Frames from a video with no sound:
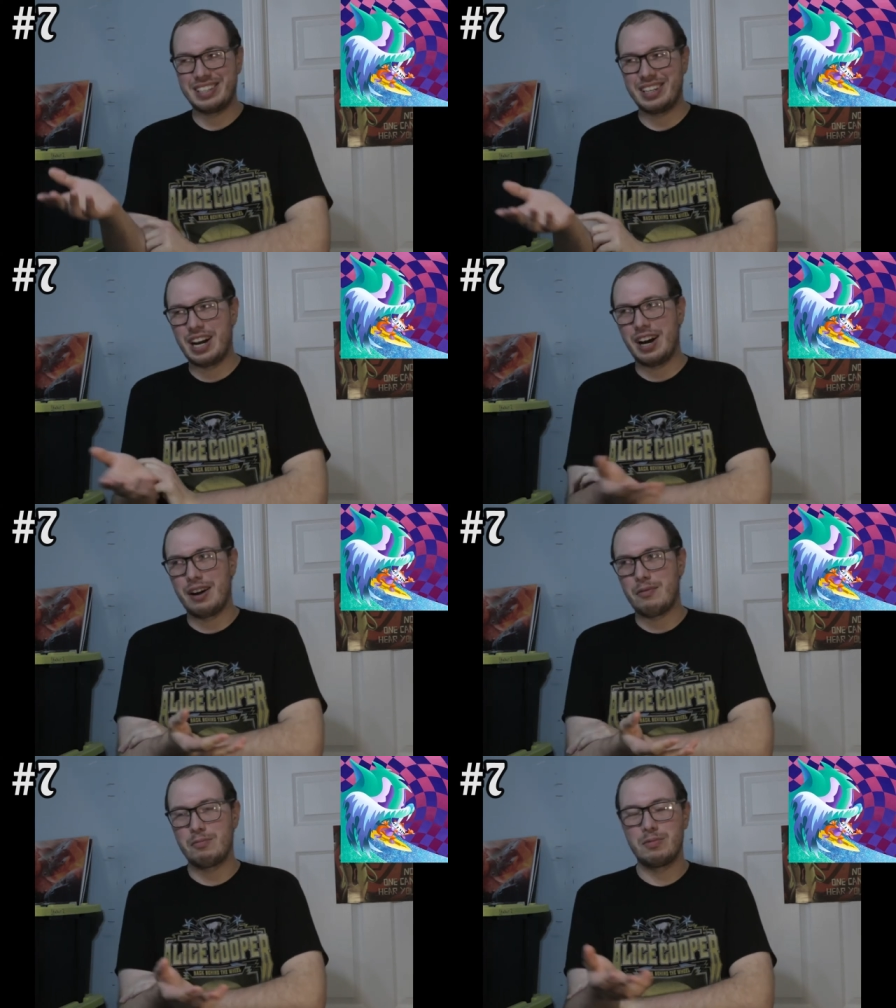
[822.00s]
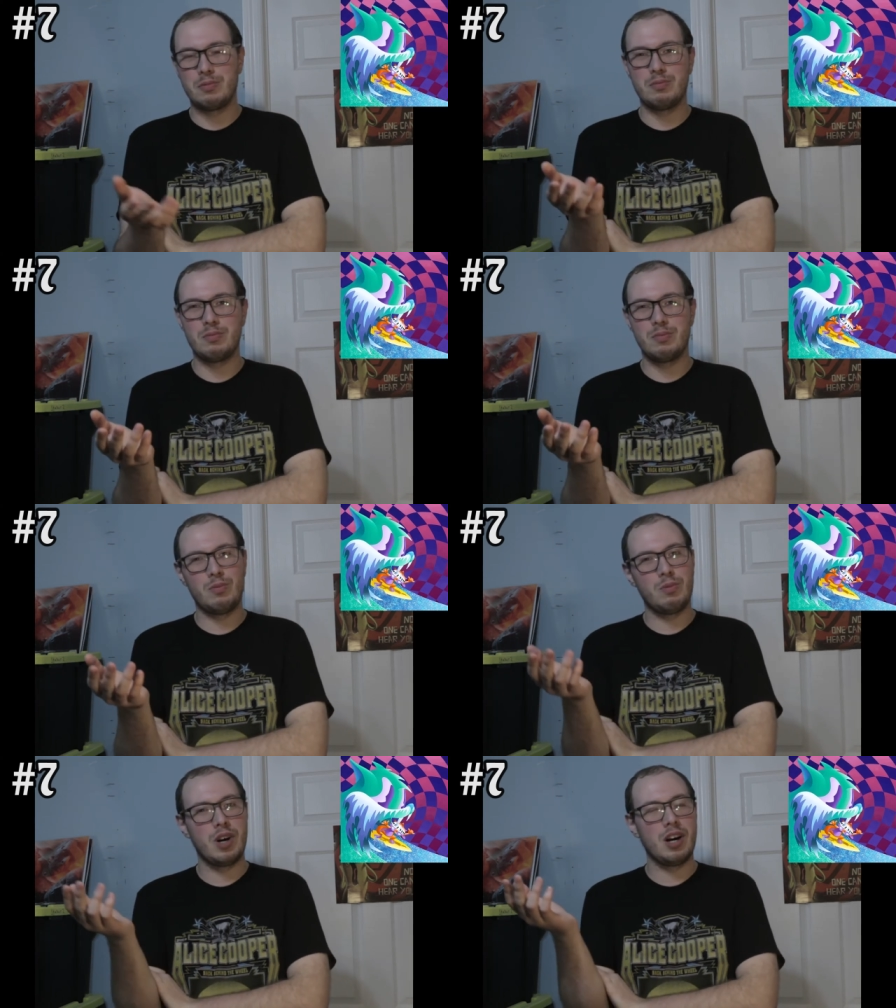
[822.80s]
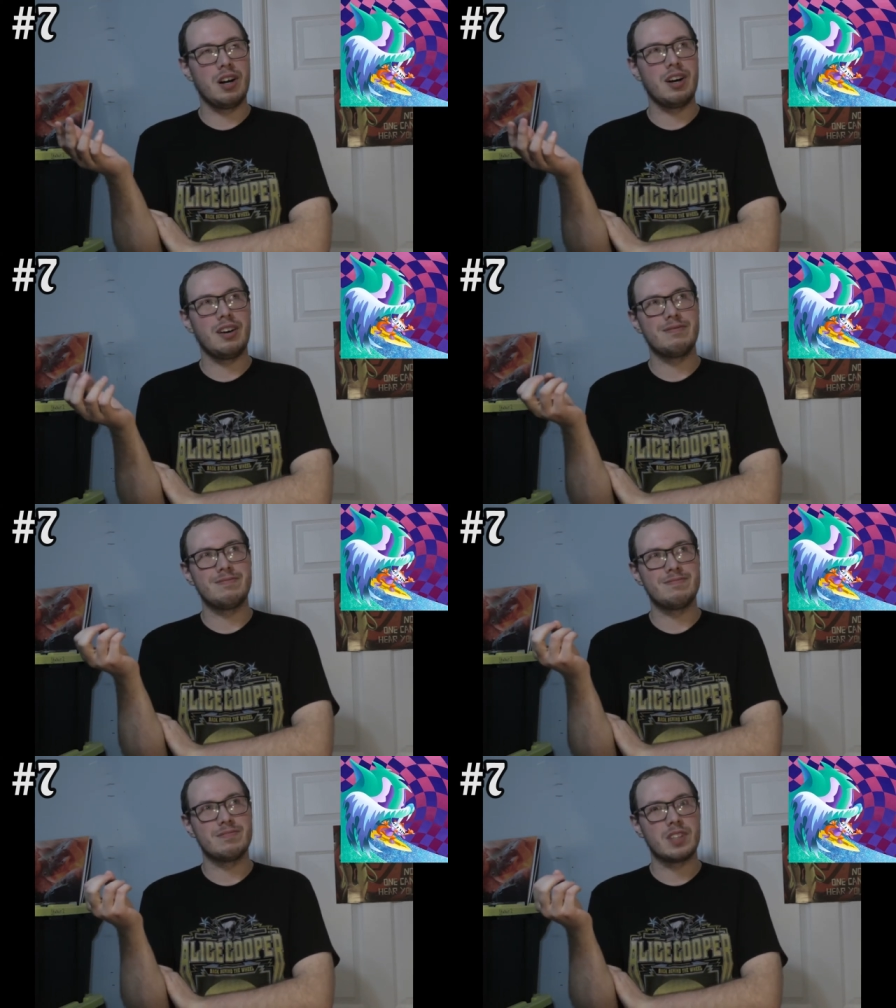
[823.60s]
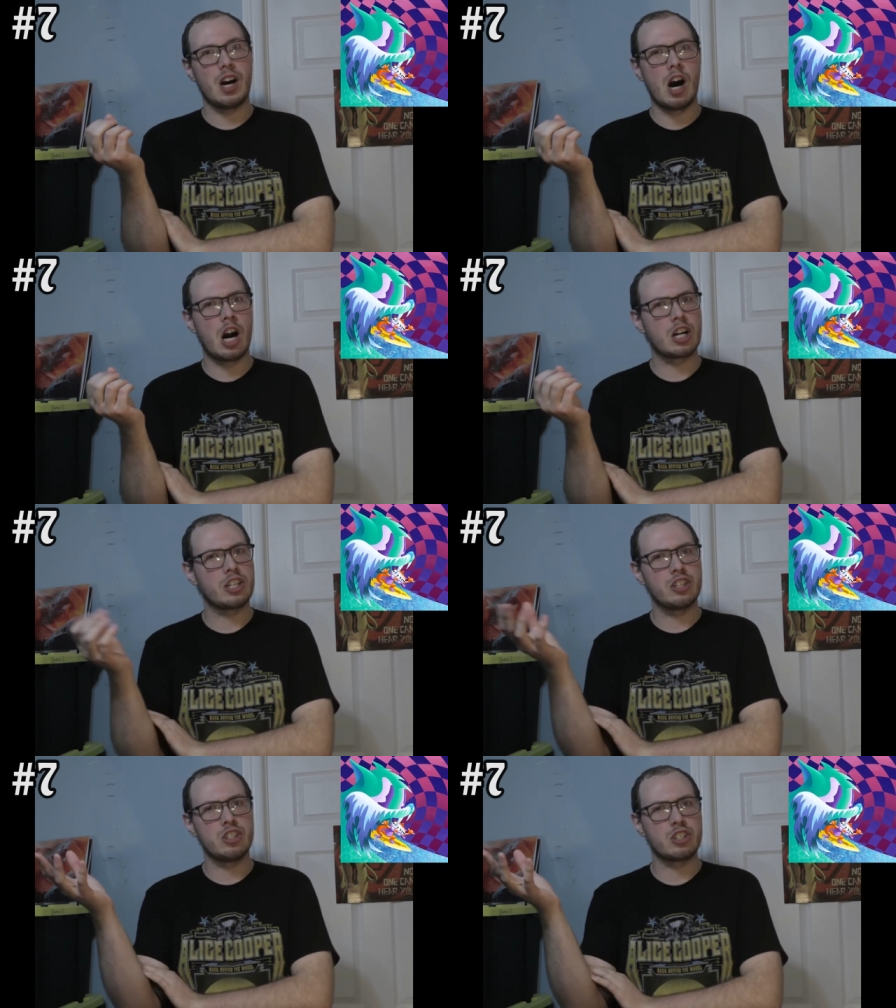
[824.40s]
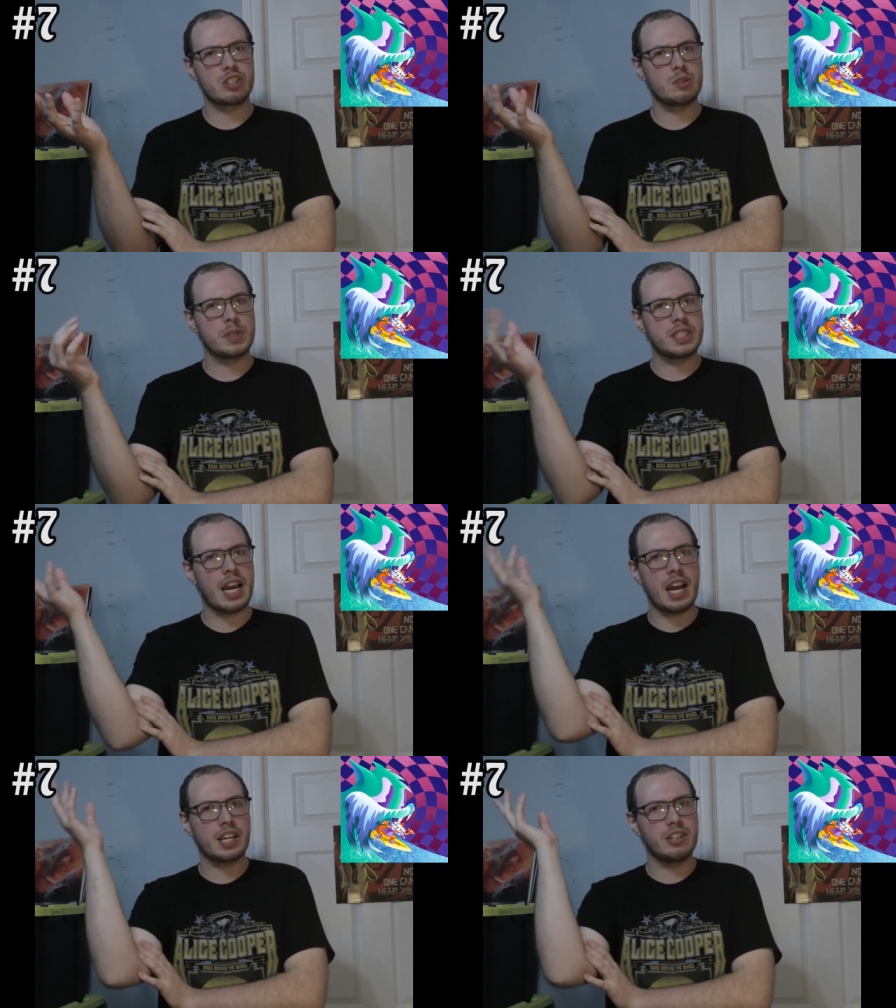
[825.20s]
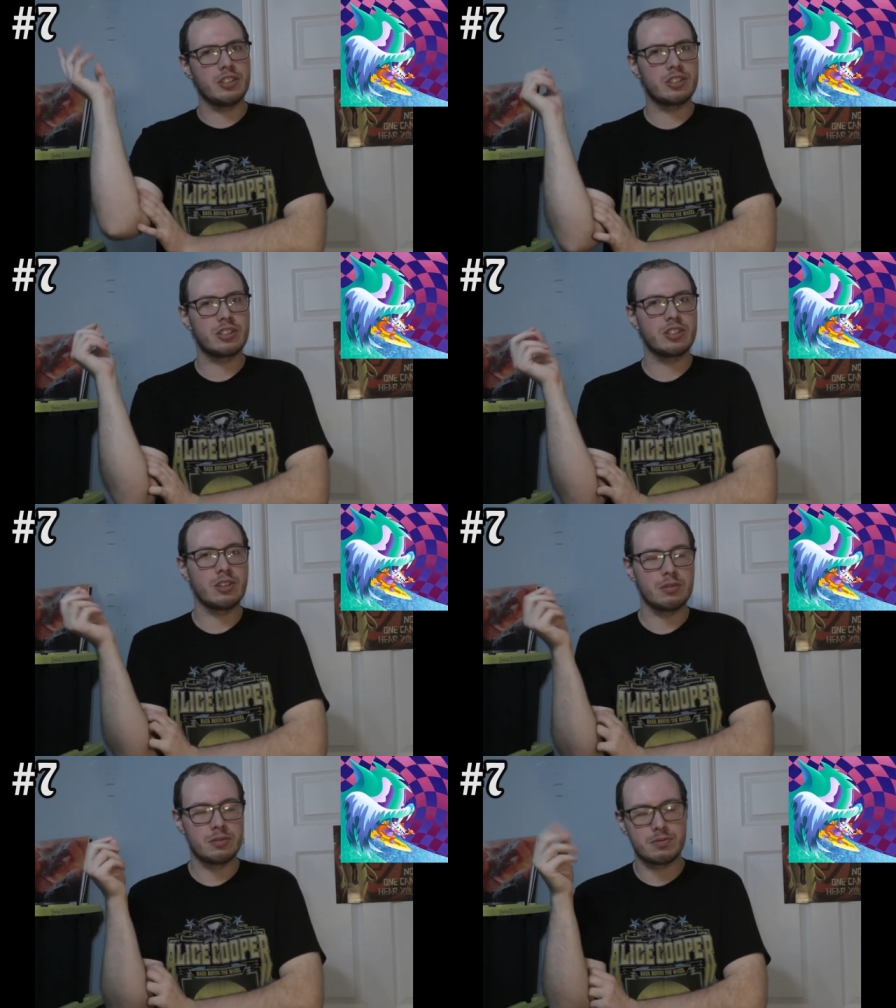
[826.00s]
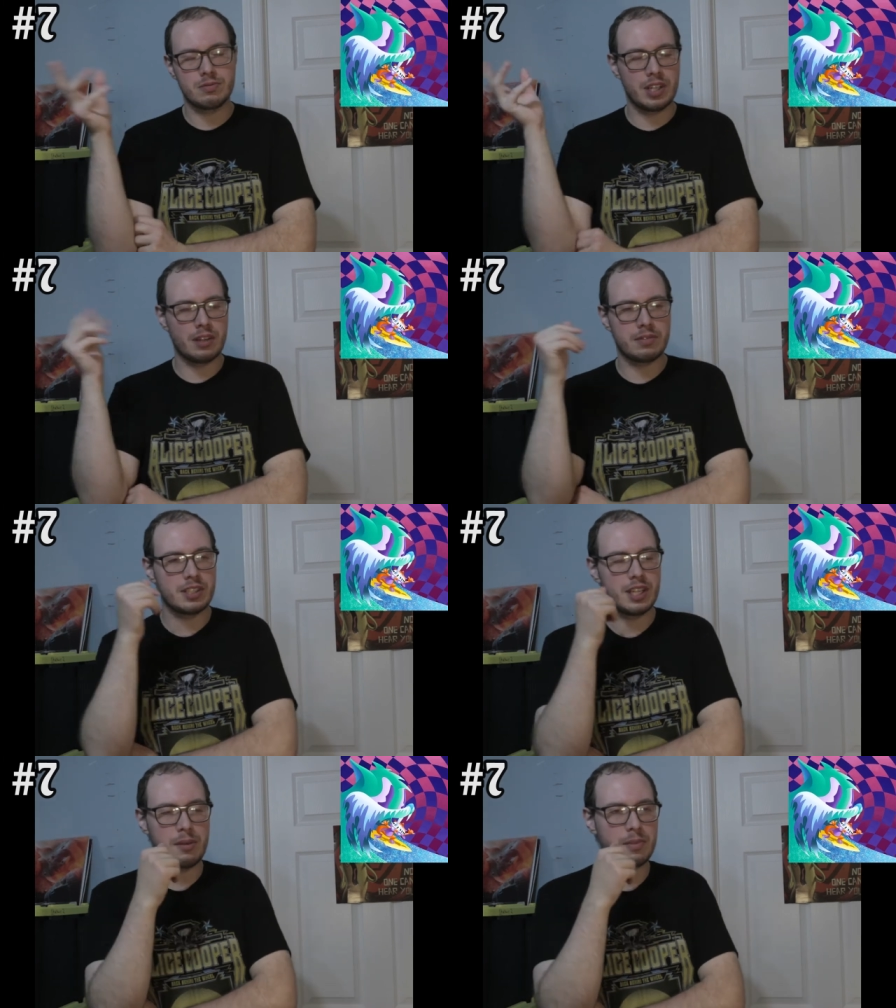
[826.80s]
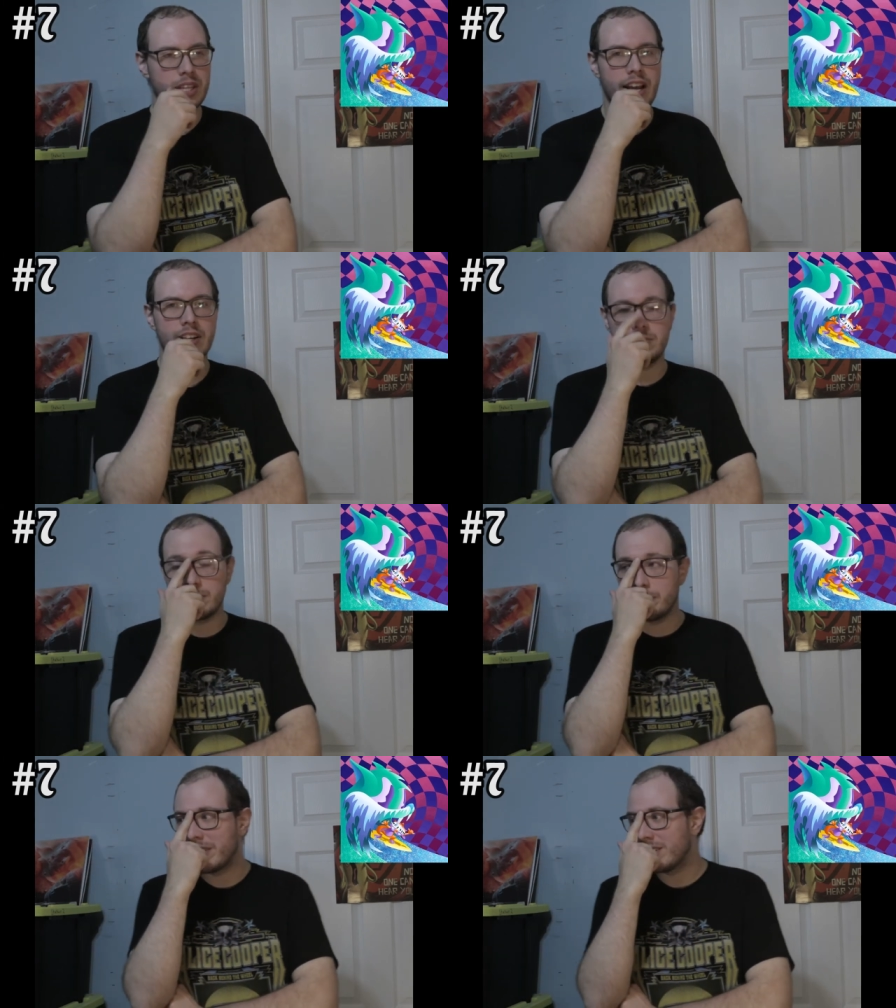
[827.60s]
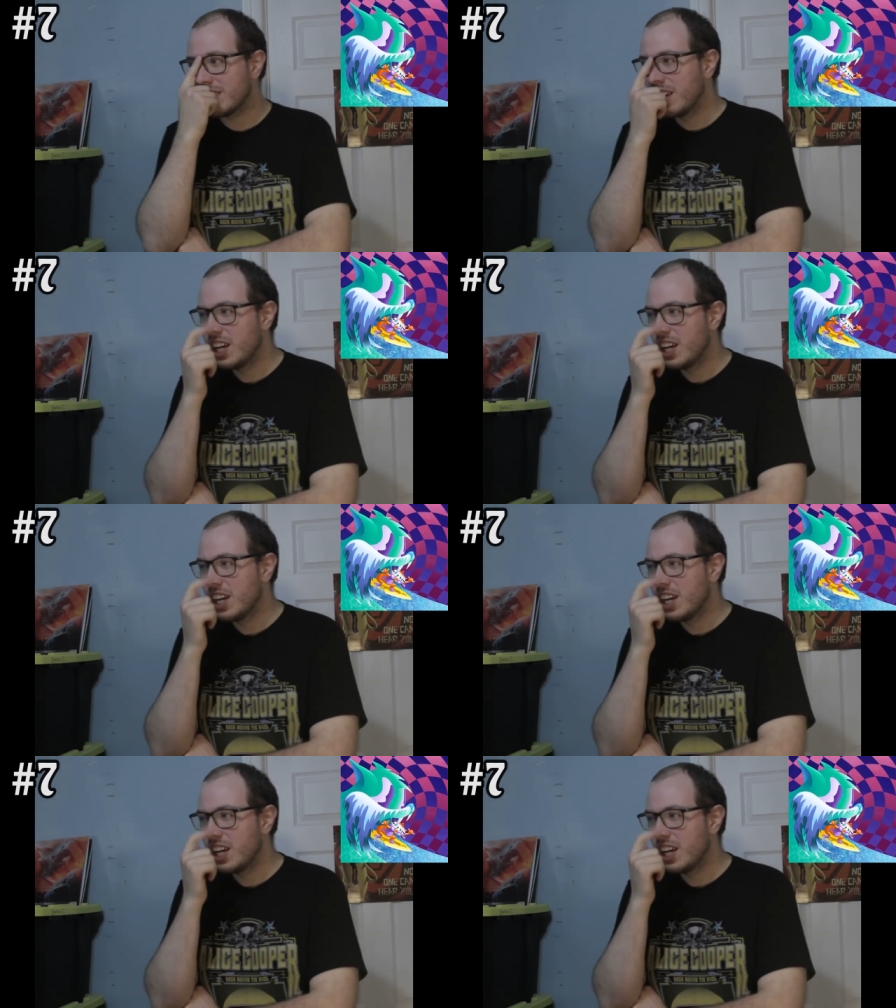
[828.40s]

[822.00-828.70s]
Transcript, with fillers: um, um, Oracular Spectacular or whatever the name of that album is.